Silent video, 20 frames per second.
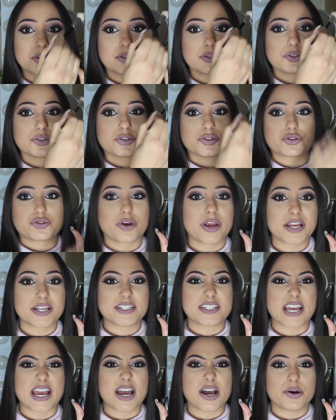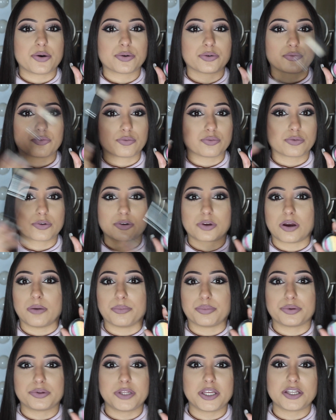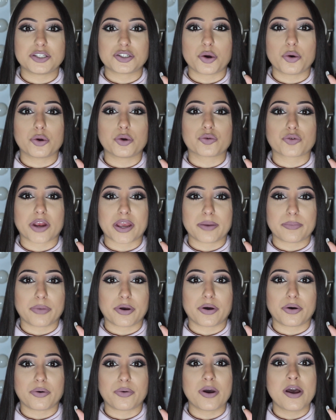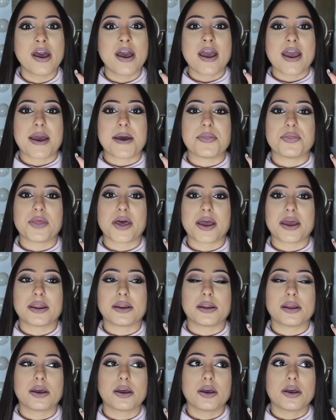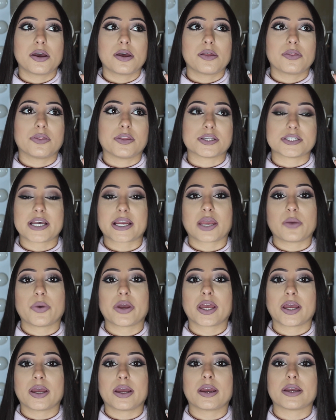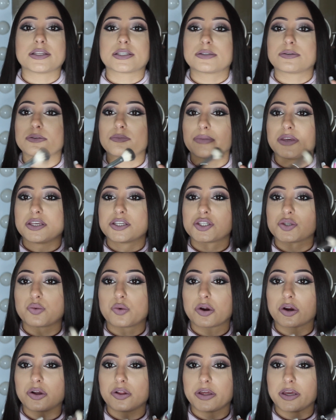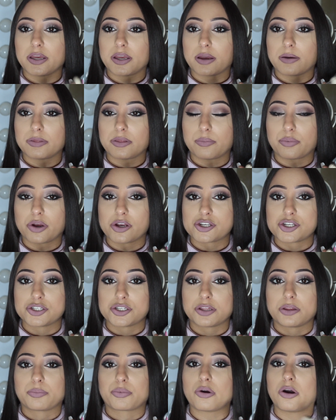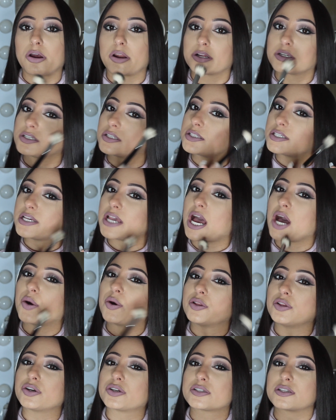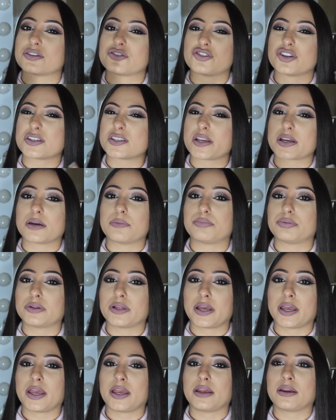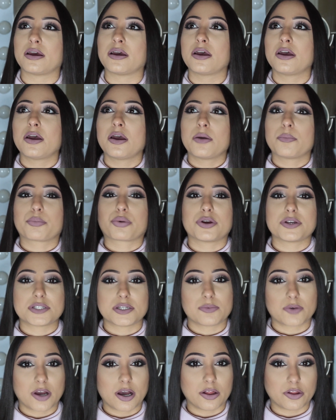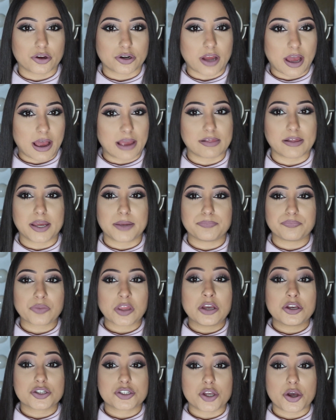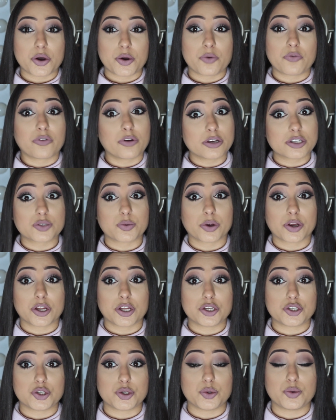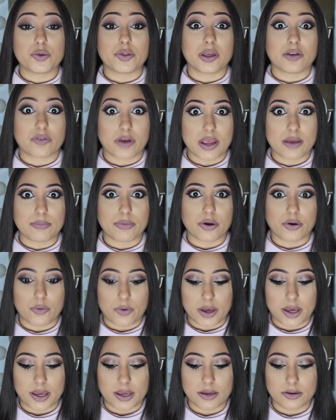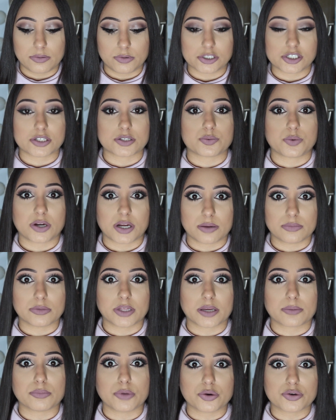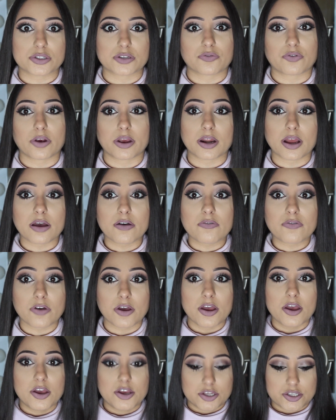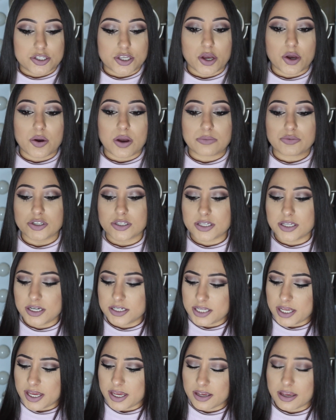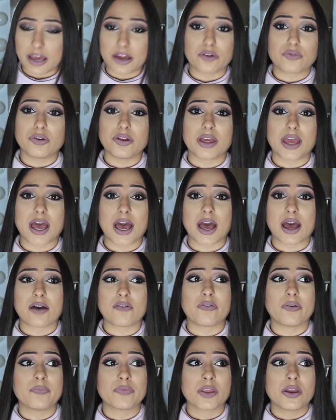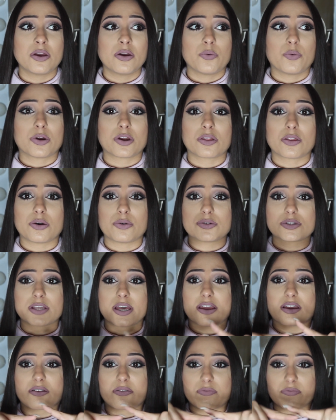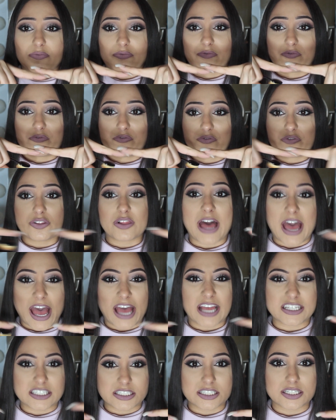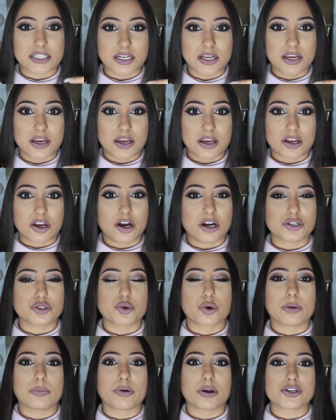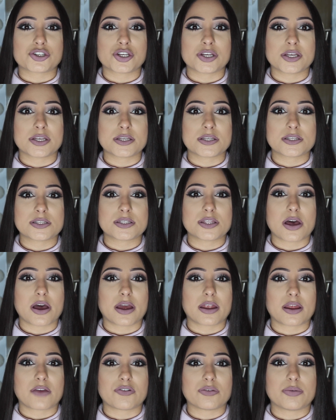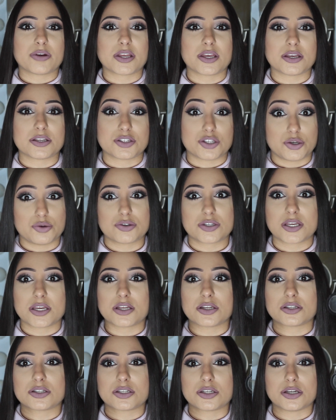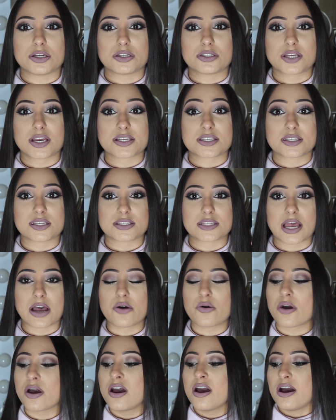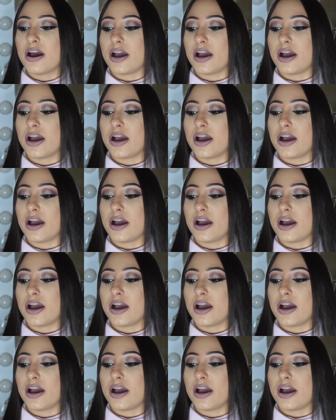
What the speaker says: straight down, complete total rainbow. And then the second way, it's me swirling the brush into the product to see how it looks as just like a plain prism colored highlight. So first we're going to do the rainbow way, which is what I'm like most afraid of. So I'm just going to take, I don't really have one of those like flat contour brushes that everybody is using to test this out.